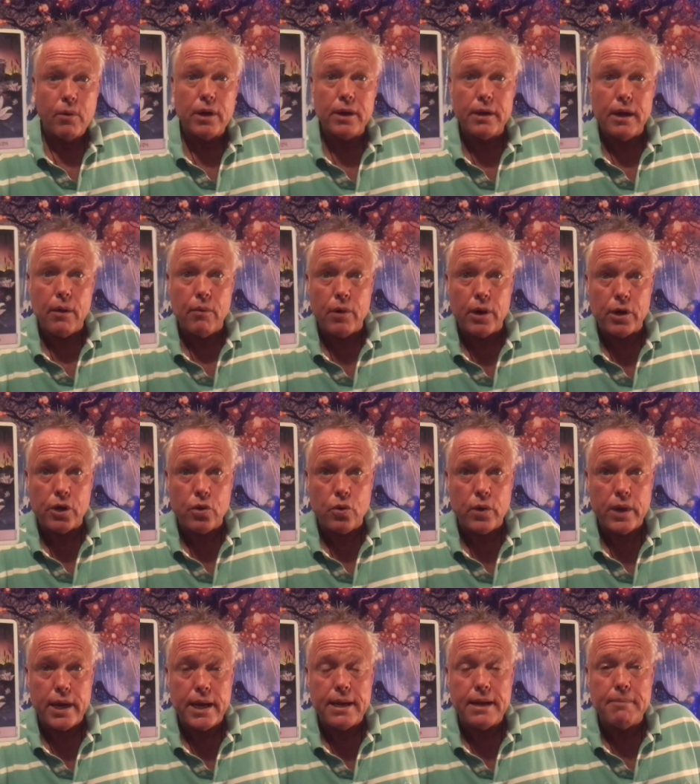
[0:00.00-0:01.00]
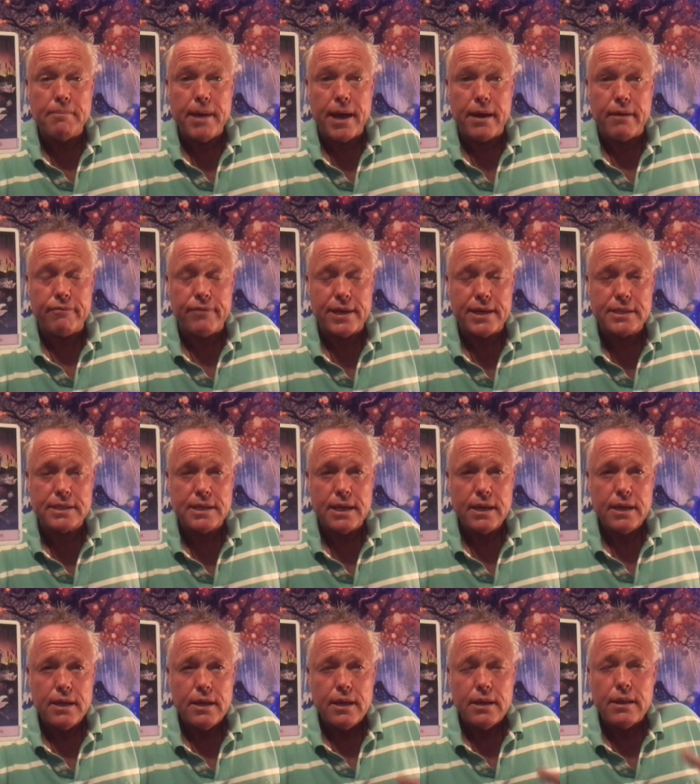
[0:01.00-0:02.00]
want to I want to create and manifest
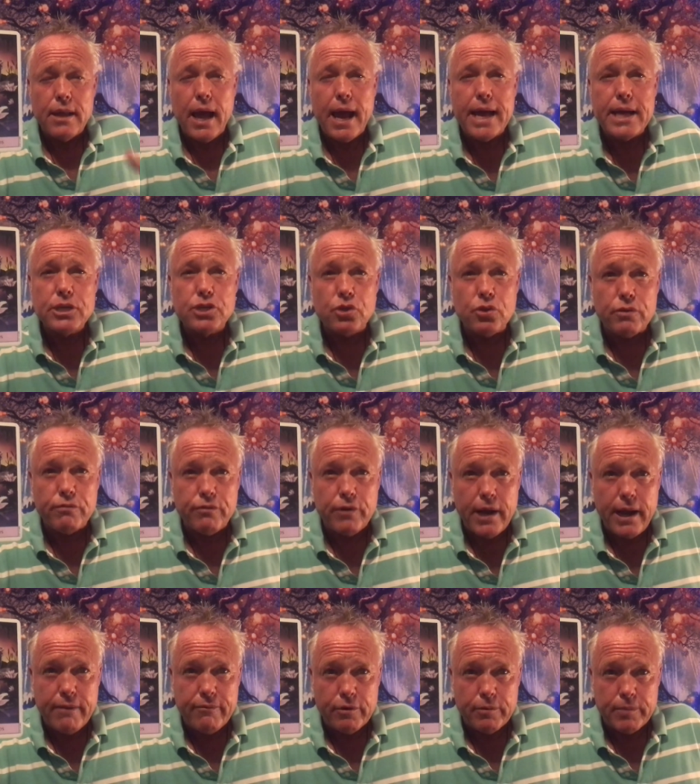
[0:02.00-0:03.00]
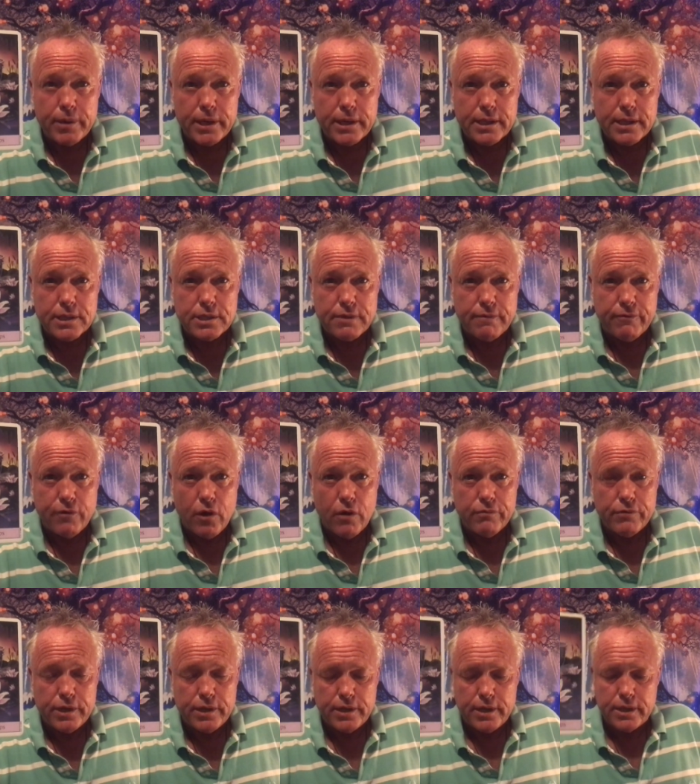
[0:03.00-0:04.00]
the highest good for everybody that's
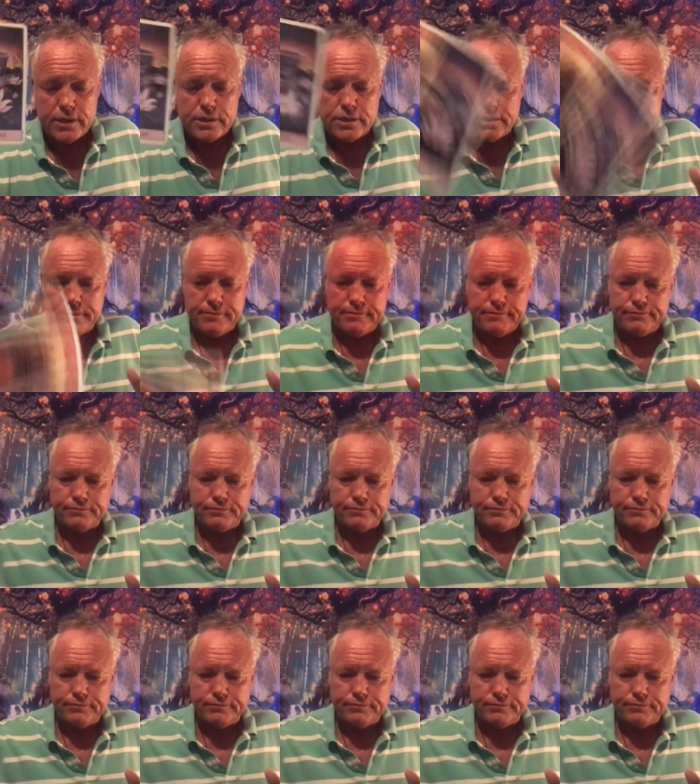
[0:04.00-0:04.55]
involved in this.